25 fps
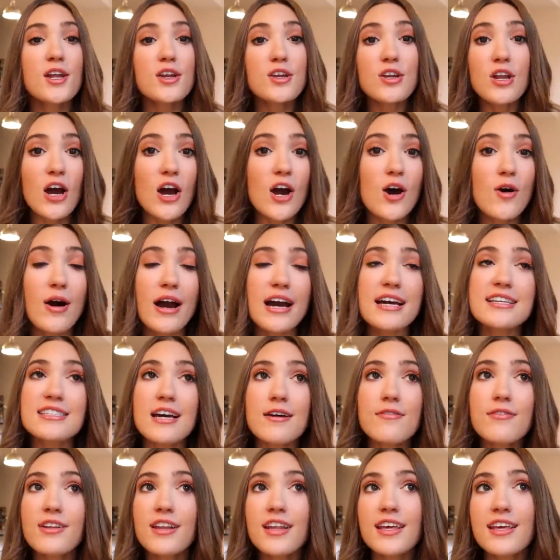no, I
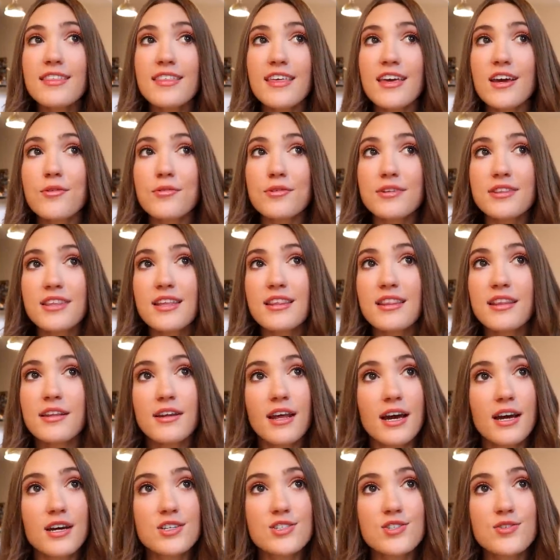definitely think within the
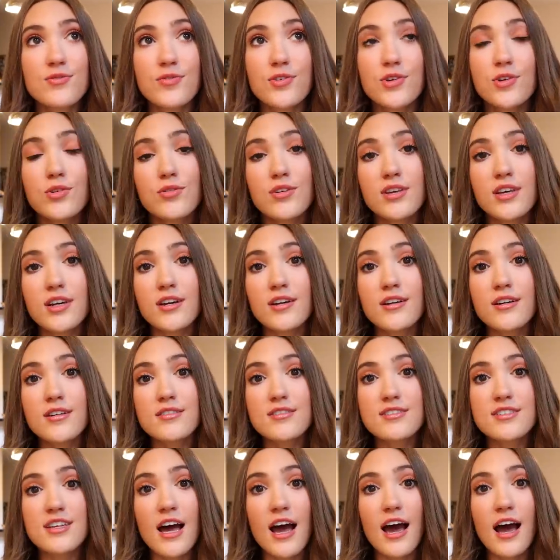next few
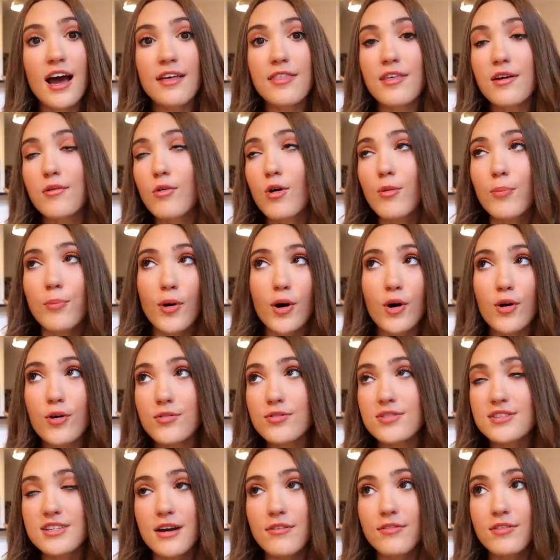years, I think we'll
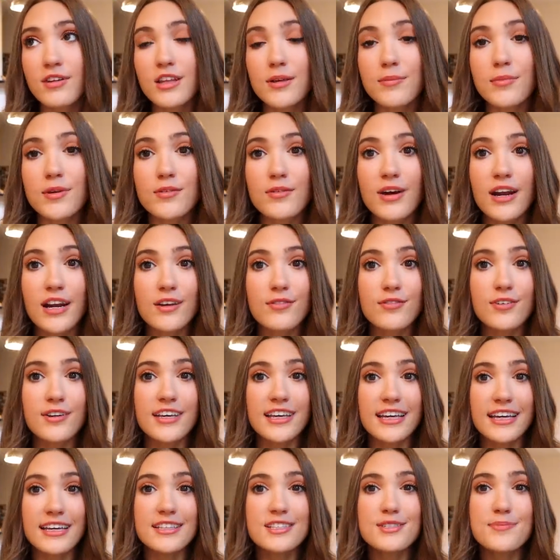both definitely be ready for
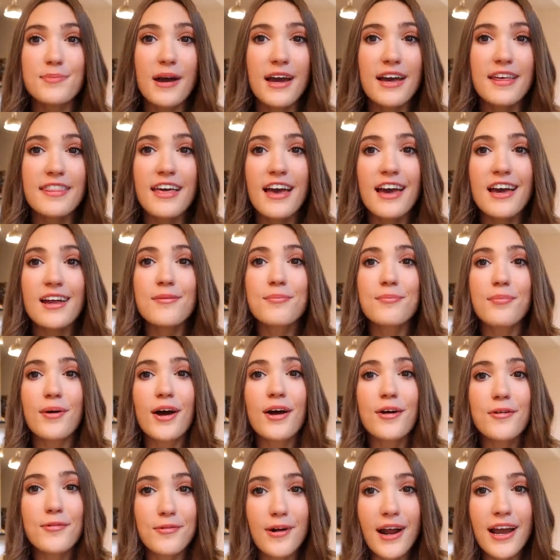kids by then.
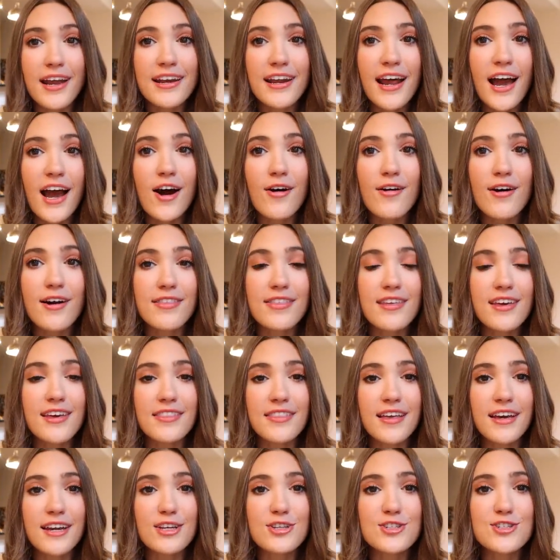But right now, I think
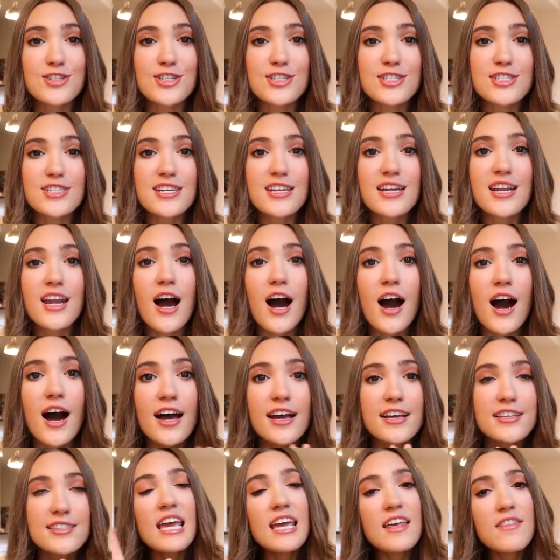that it's just
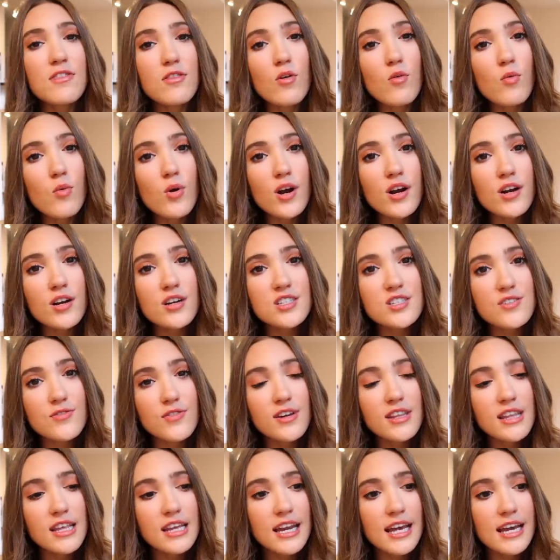not in the works
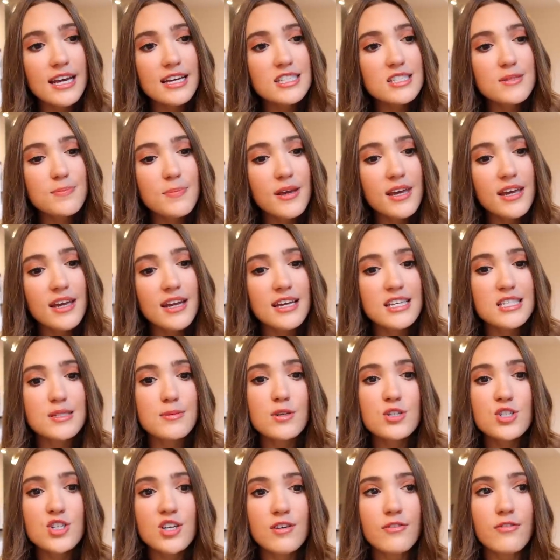for the next bit,
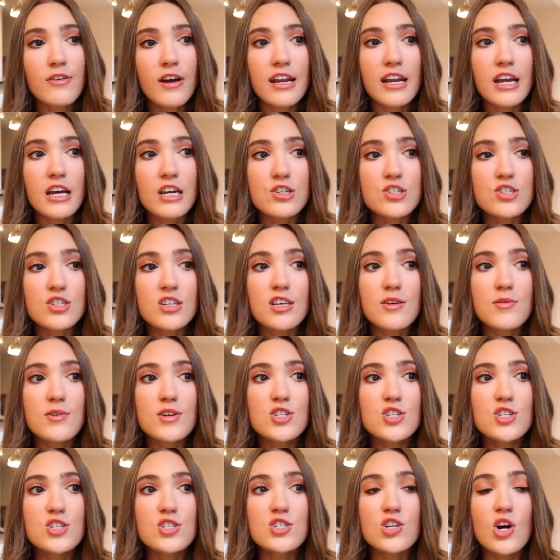especially financially. We
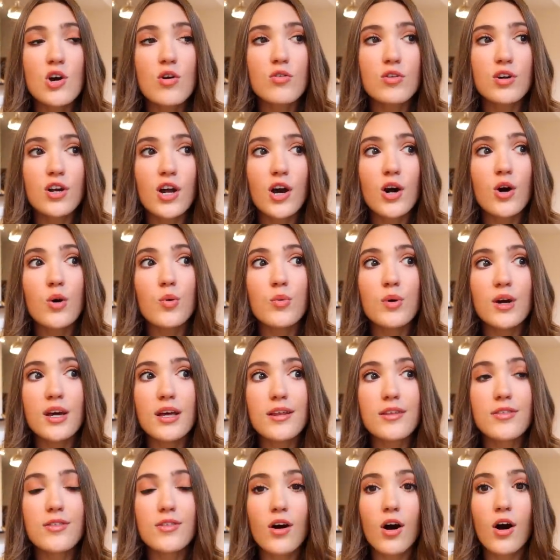just don't know
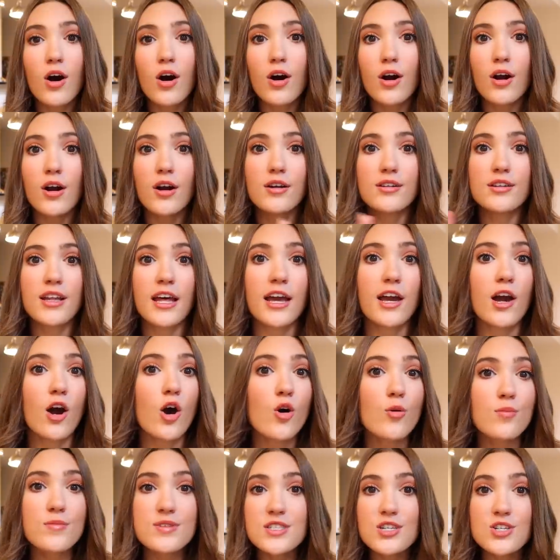with our like
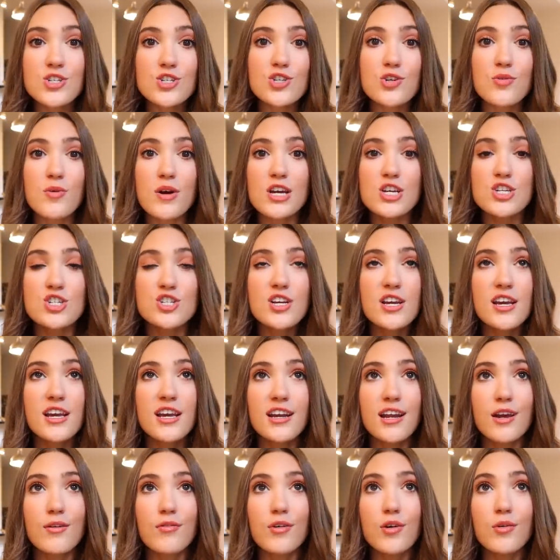home
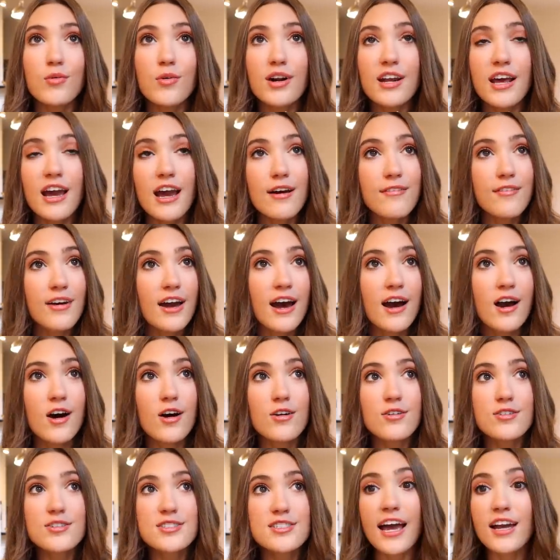situation, if we want to have a
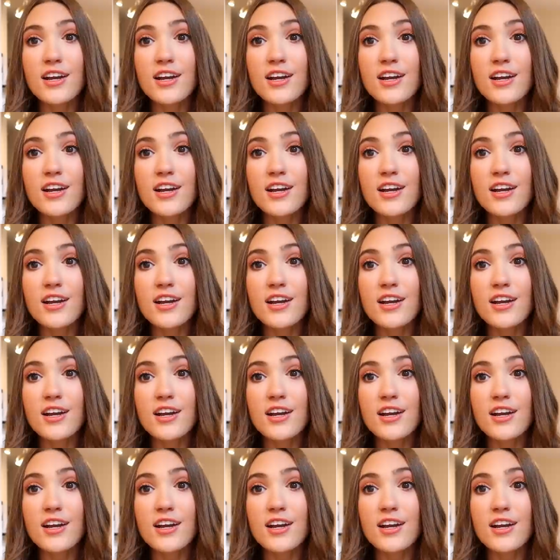house.